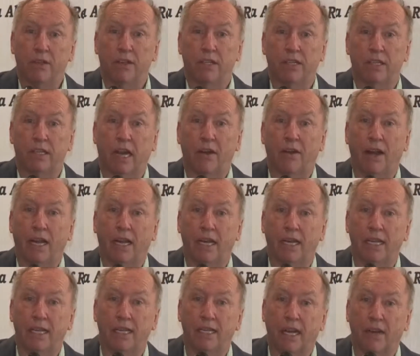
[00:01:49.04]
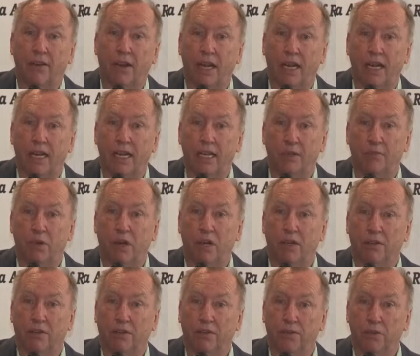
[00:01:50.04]
directly, indirectly, it's part
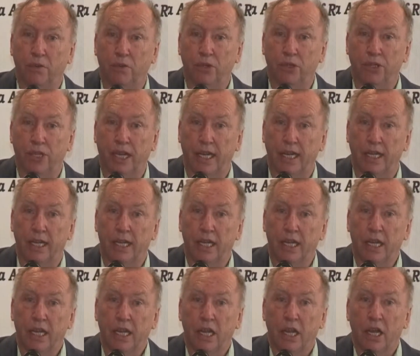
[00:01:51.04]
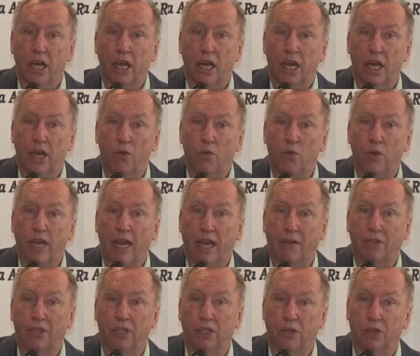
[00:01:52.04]
of the food chain. We have
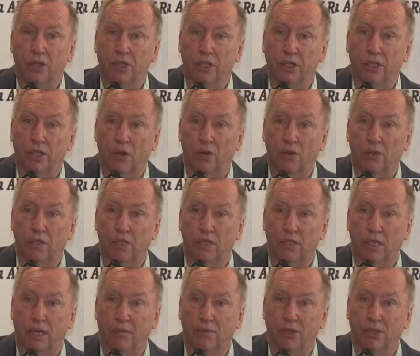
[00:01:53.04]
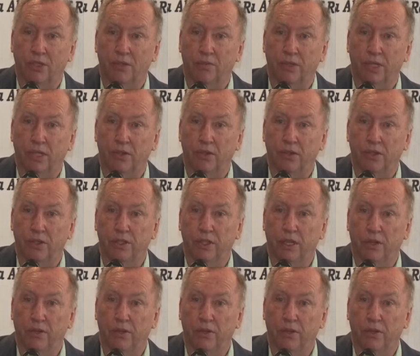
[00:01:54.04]
to look at the total consumption because if